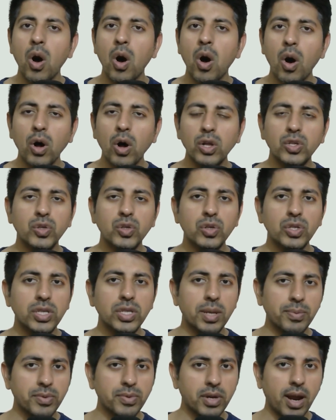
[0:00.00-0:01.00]
Also,
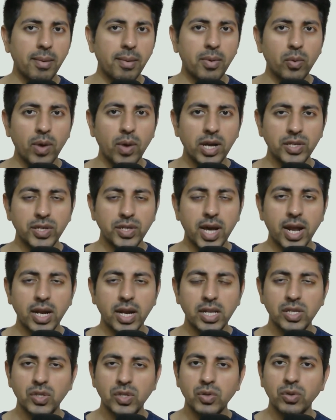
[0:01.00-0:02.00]
subscribe to our channel
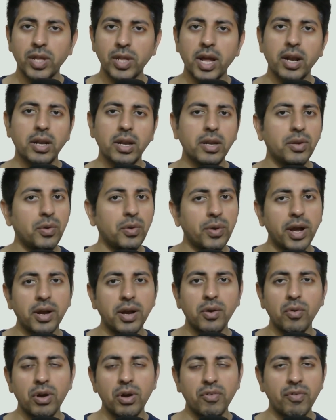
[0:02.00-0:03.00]
so that you get
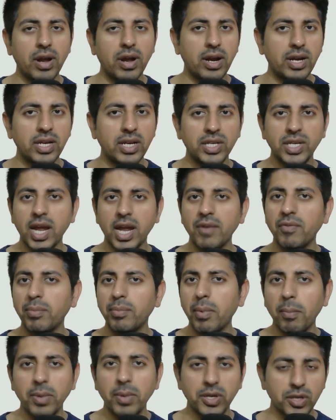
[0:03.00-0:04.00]
notified each time we
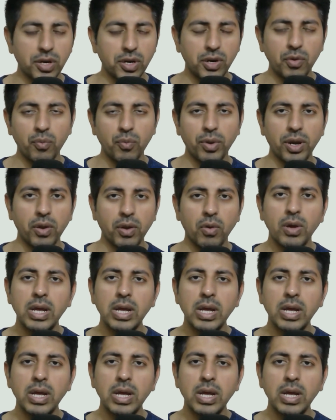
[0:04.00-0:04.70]
publish a new video.